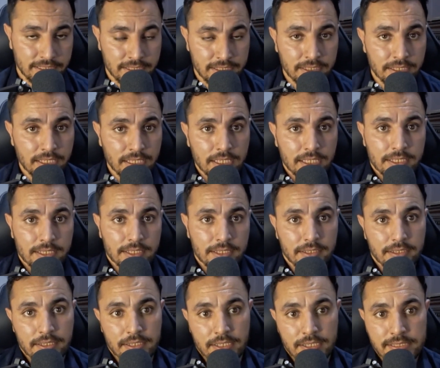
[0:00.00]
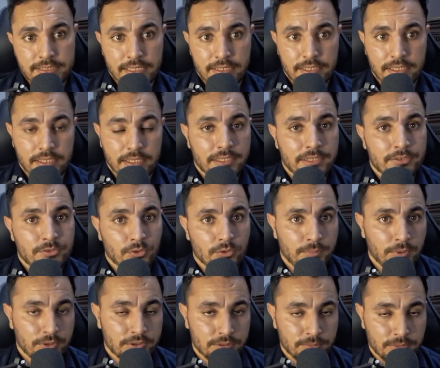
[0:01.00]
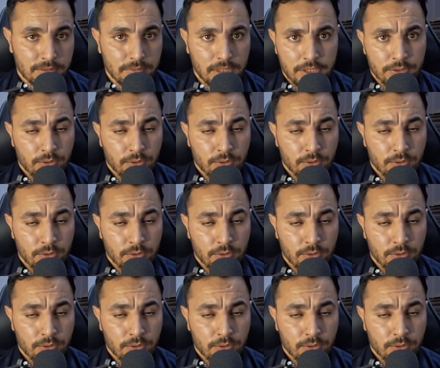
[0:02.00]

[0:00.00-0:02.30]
He said that it is not possible.